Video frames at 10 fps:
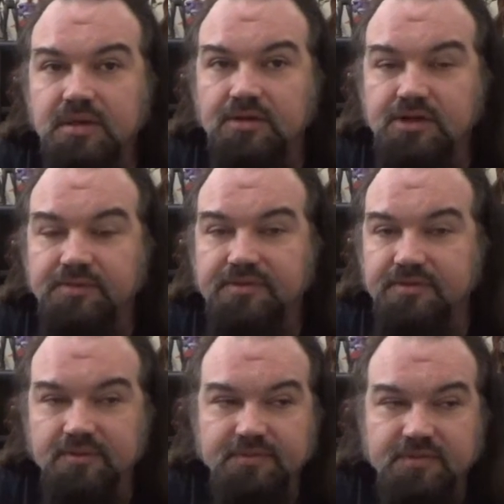humans
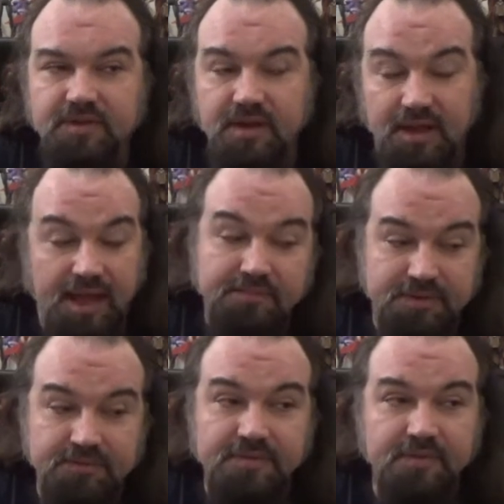do, and
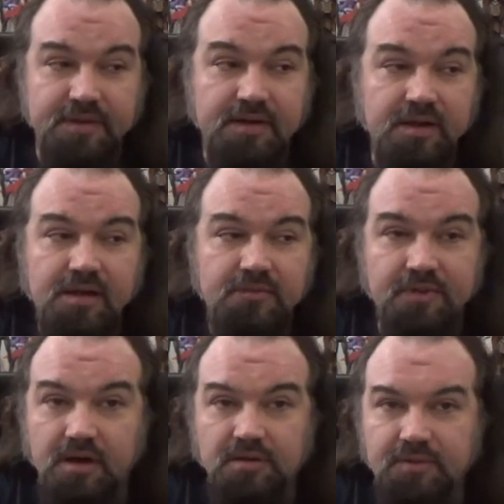mutants, with
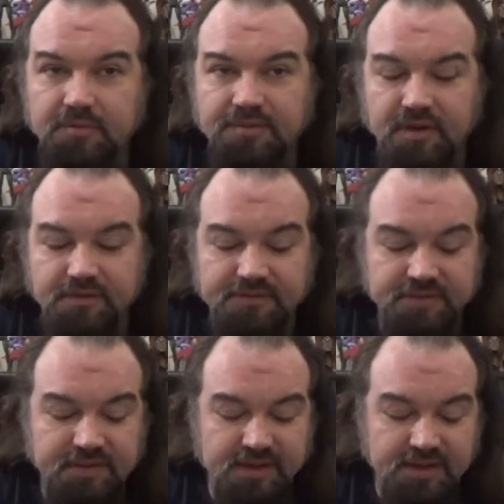all
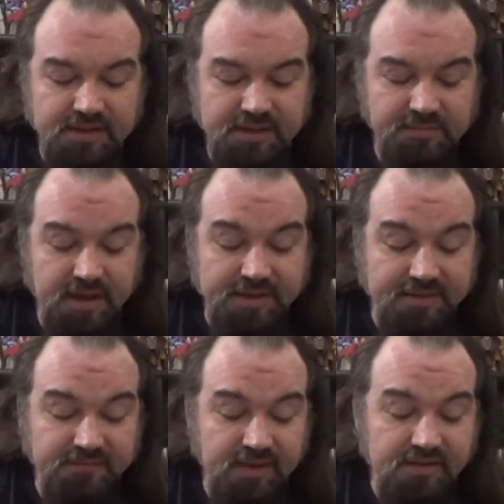of the demonic
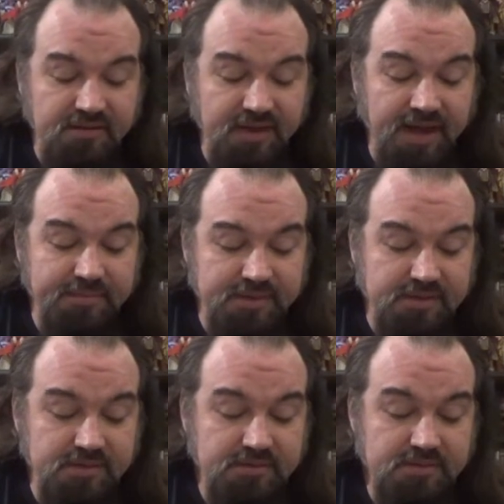events that have happened.